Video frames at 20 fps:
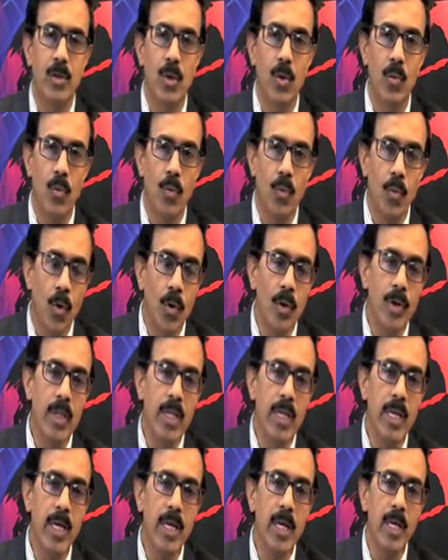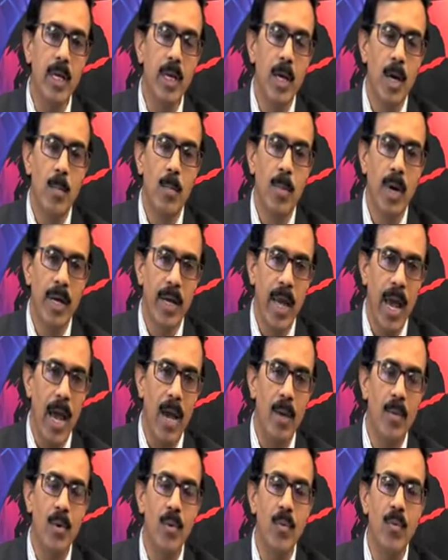So, only by
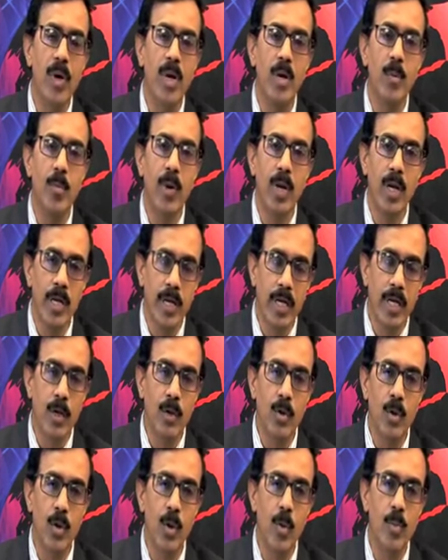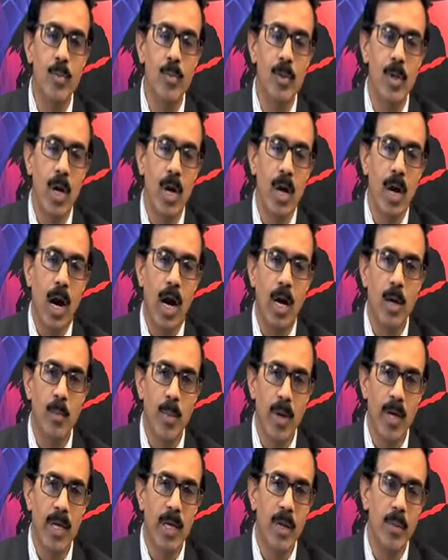having very bulky groups and
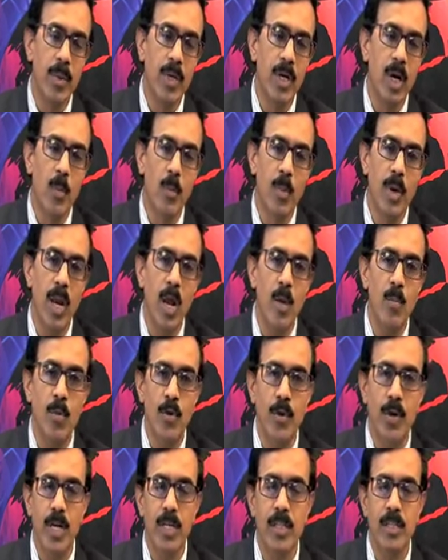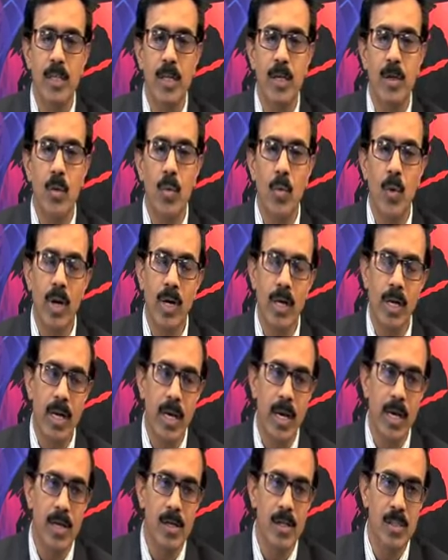by giving umbrella protection, one
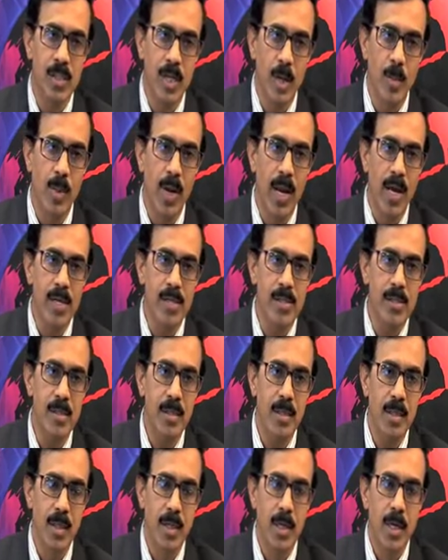can stabilize